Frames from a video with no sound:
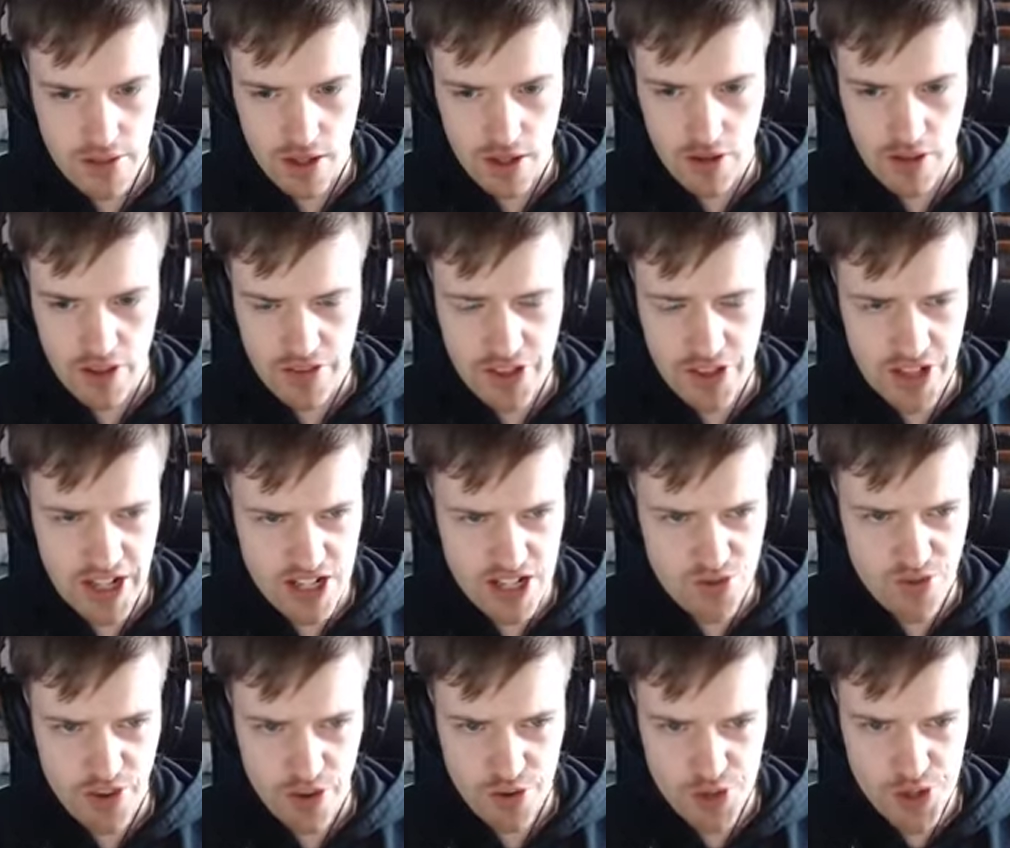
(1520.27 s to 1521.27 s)
I'll let the
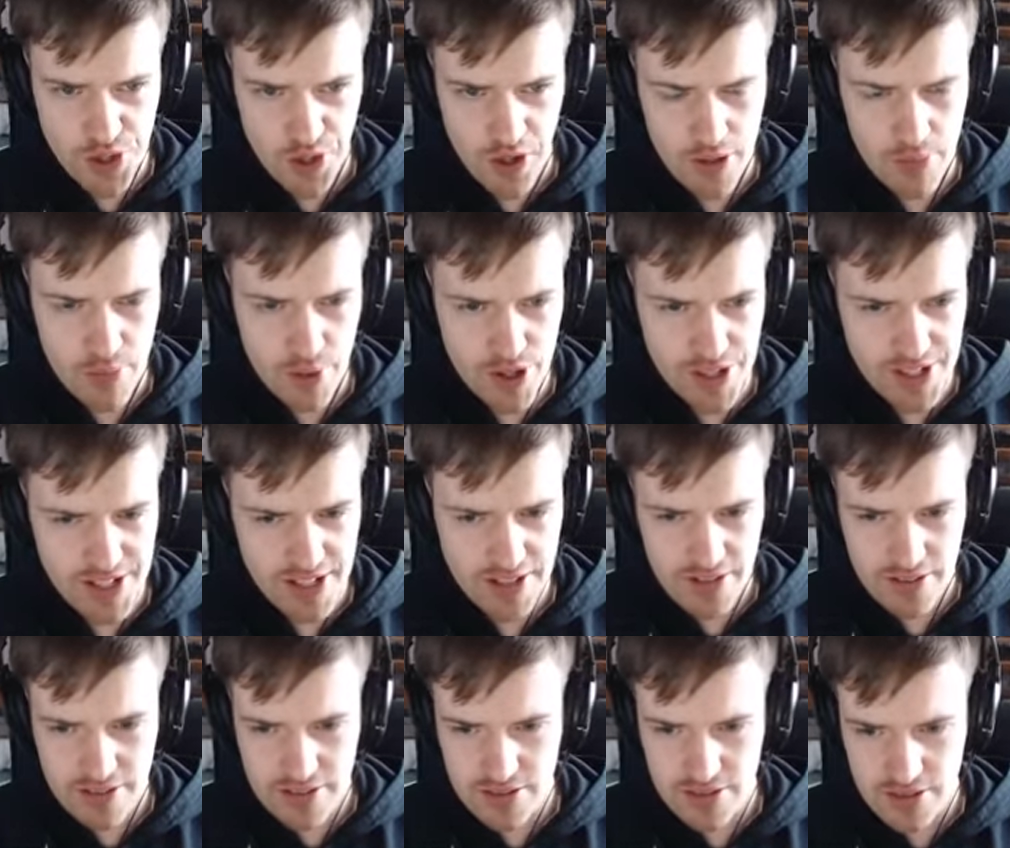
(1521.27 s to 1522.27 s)
next vote tie break.
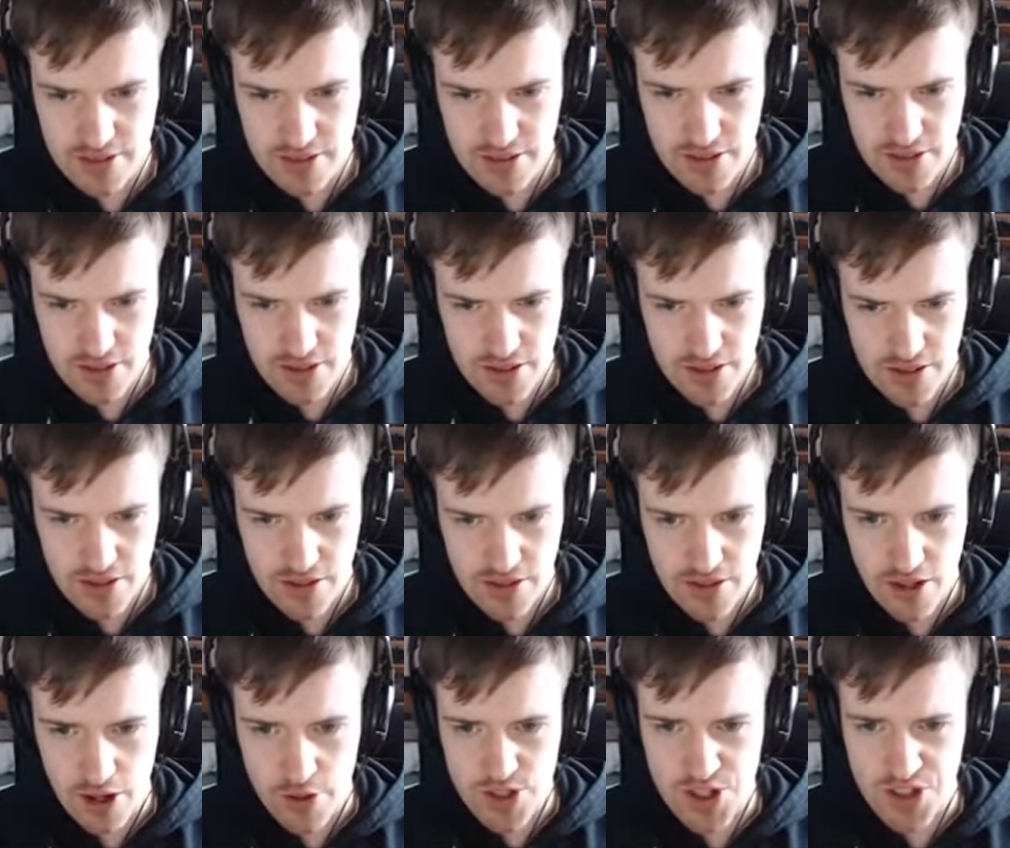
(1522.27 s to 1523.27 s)

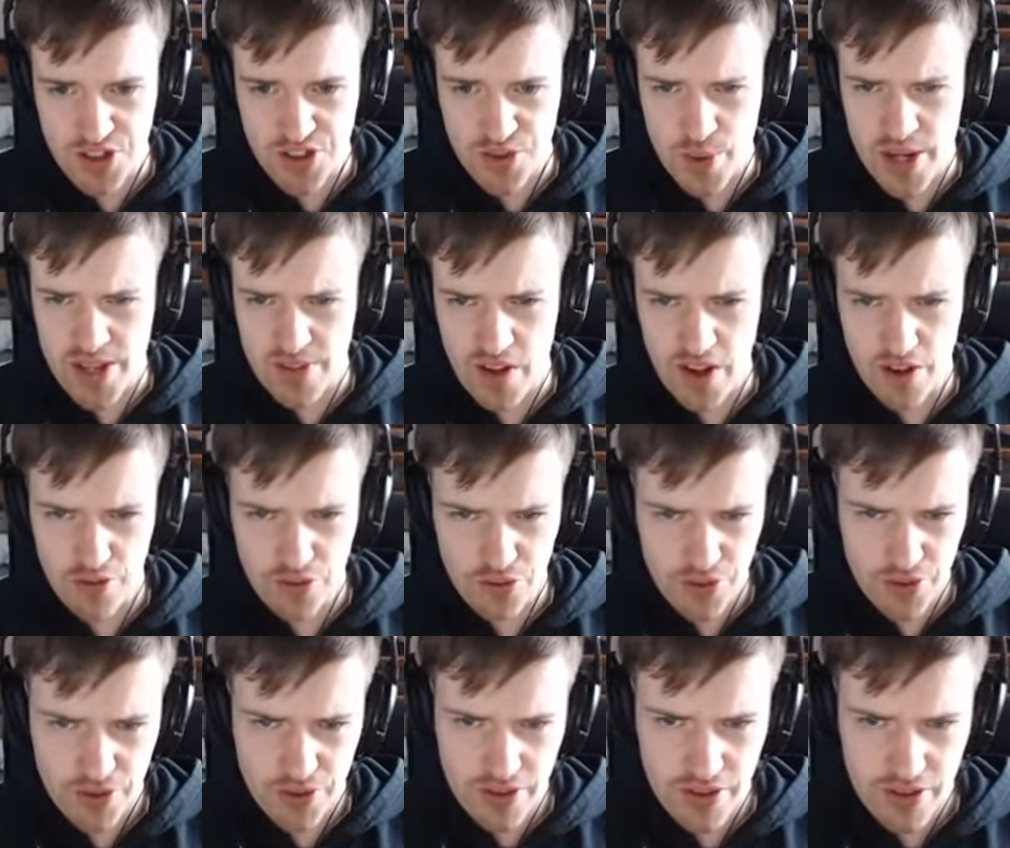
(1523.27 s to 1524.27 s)
Oh, is it three left?
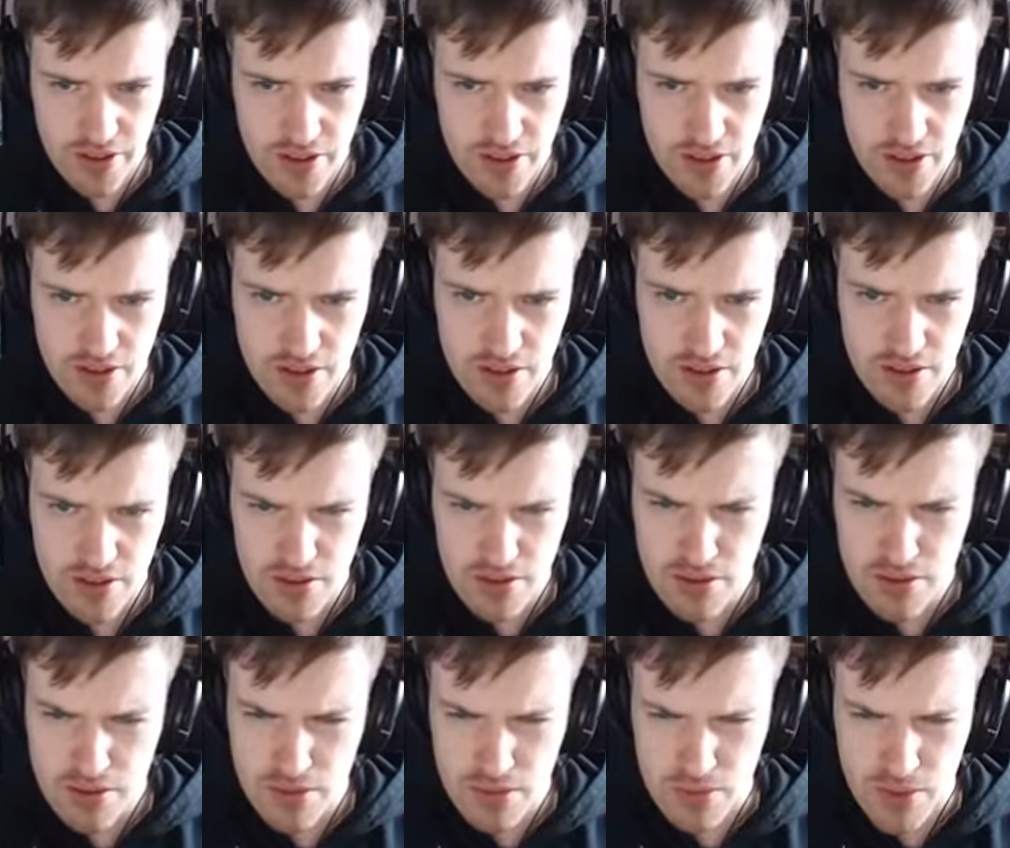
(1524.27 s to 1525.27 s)

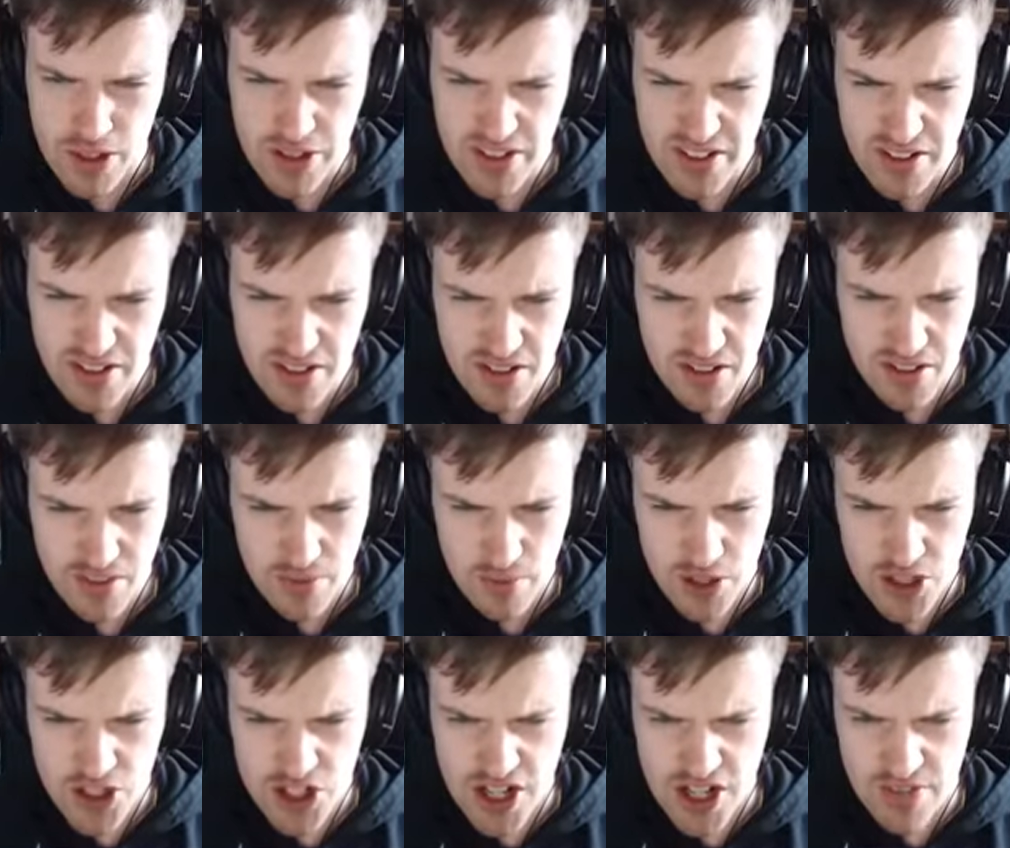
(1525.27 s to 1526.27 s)
What?
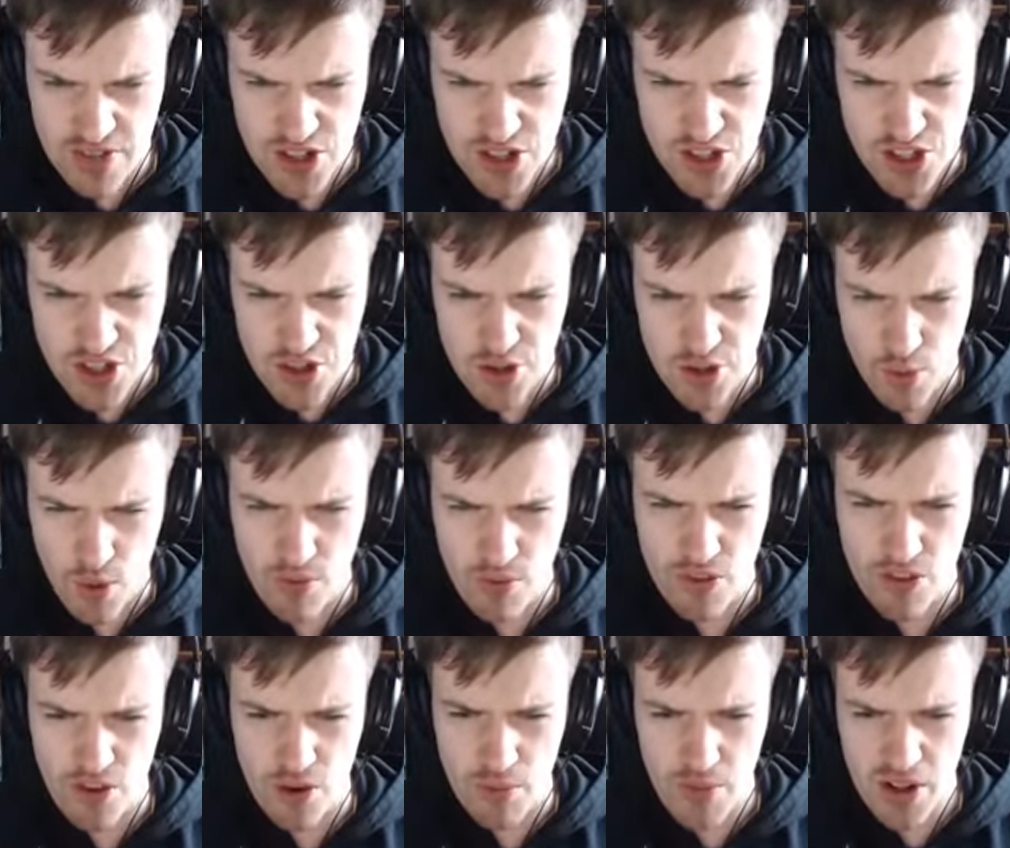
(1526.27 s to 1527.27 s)
Where did you get this third one
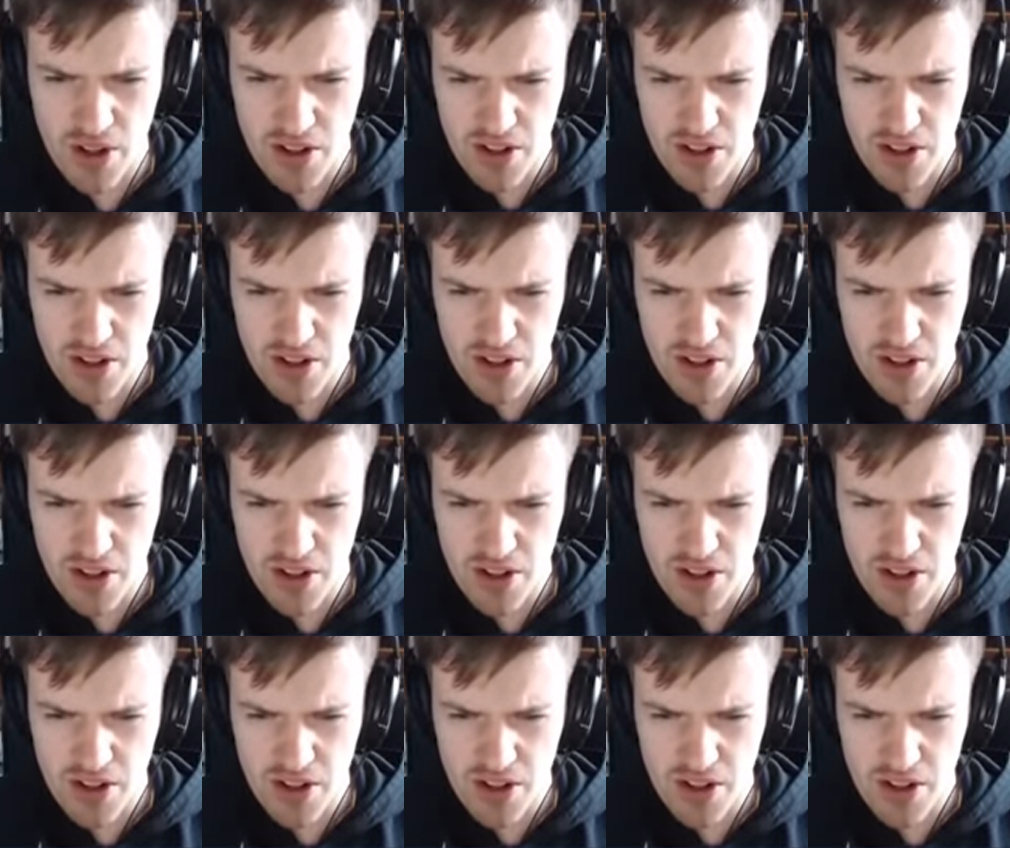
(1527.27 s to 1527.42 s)
from?